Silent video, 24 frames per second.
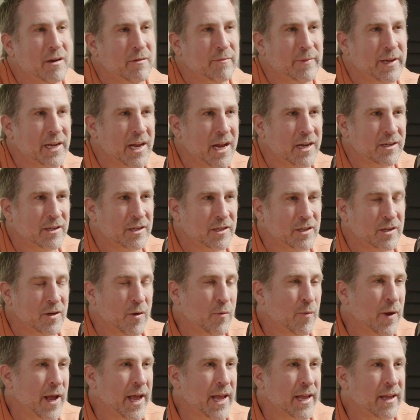Oh my gosh, there's no
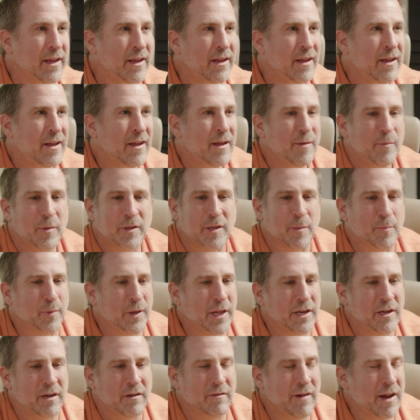way. But the
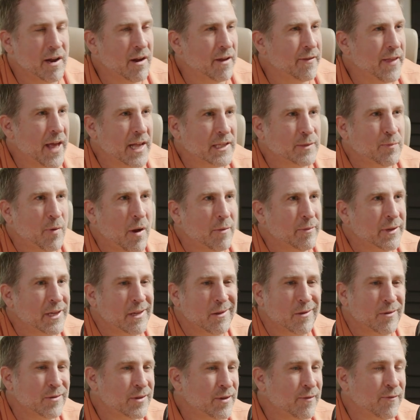blended rate on that's probably
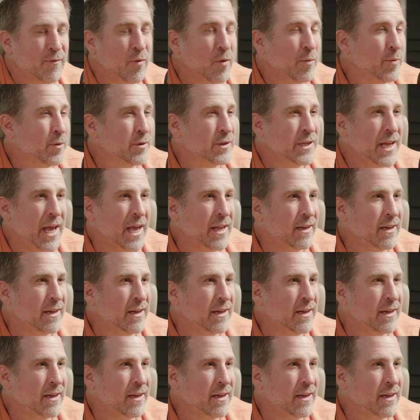close to 4%.